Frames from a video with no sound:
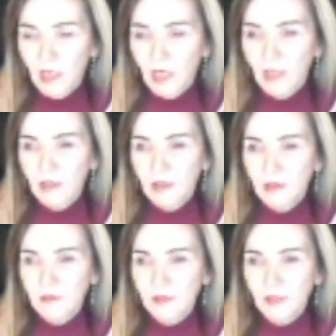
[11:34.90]

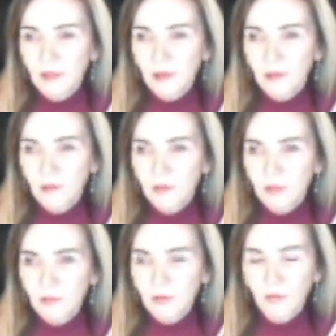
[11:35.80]
Oh no,
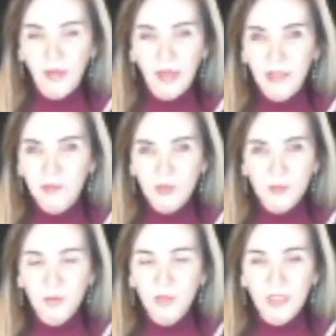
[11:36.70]
don't do that.
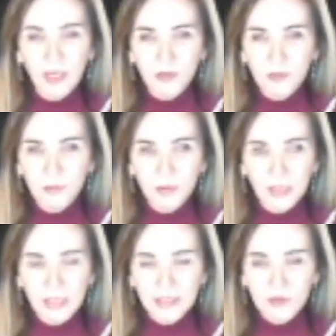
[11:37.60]
Just put
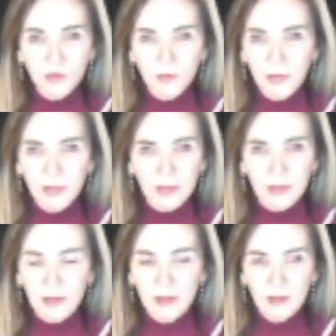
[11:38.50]
it next to your body.